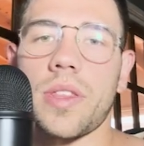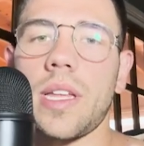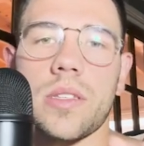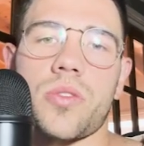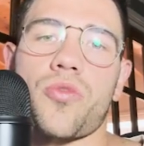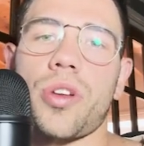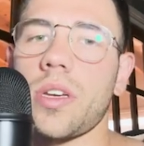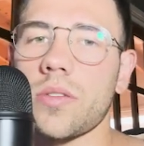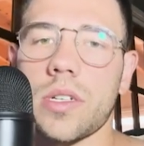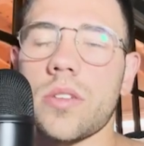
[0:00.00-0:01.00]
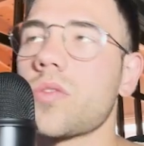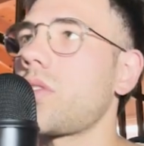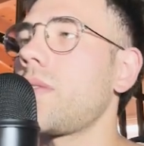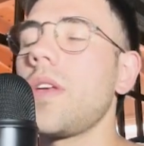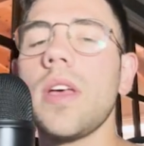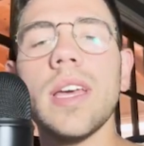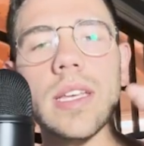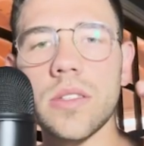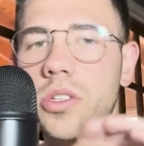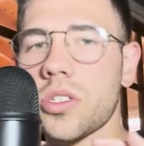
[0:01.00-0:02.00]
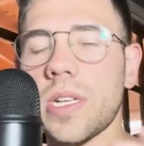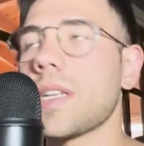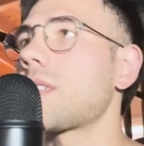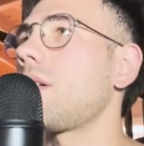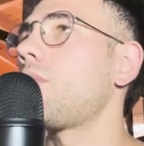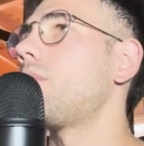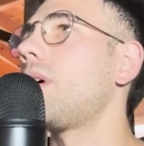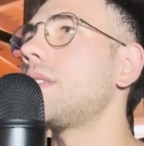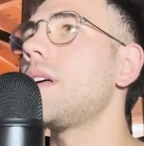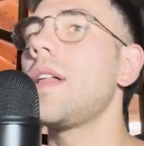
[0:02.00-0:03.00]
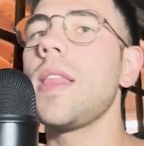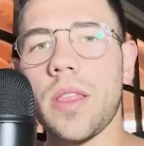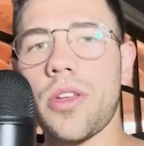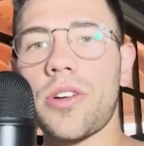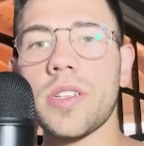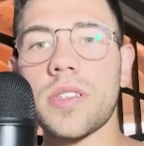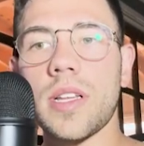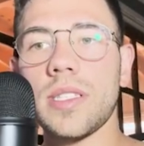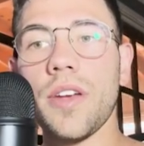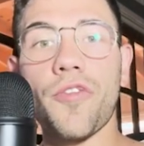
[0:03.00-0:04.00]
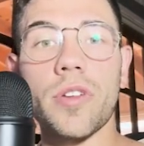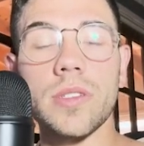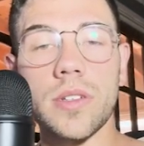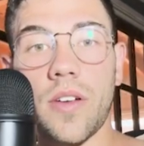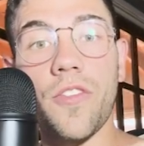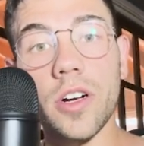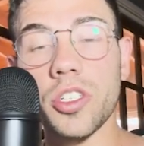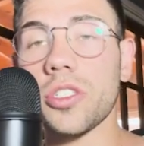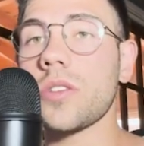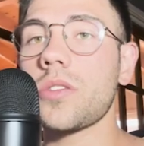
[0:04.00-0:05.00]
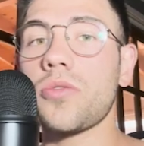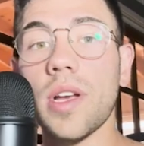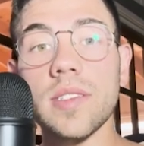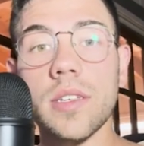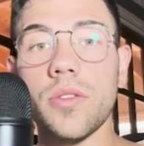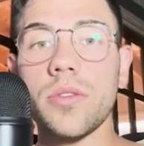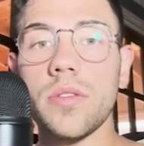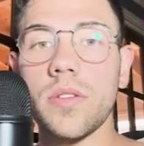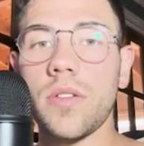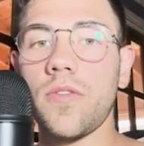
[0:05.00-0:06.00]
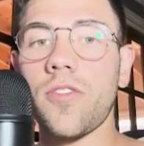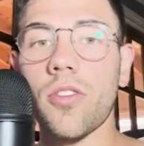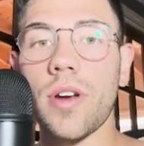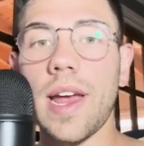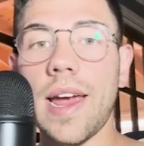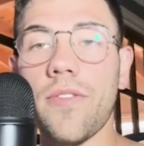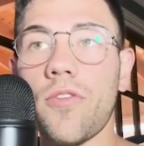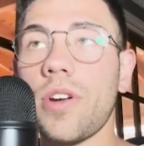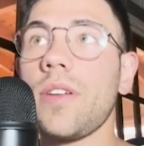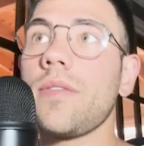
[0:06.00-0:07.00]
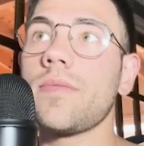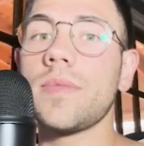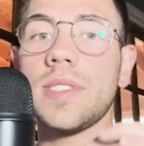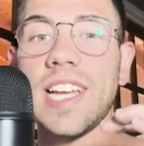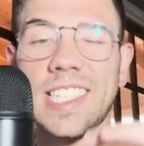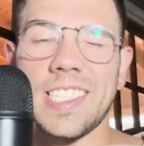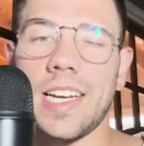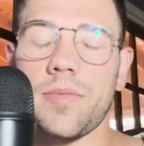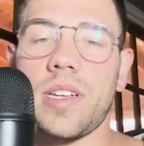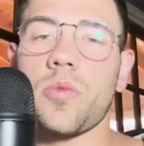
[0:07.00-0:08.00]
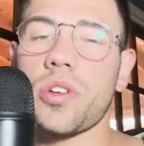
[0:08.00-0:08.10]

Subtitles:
that string on the console. It's just an example, but there is different functions to execute for every data type that we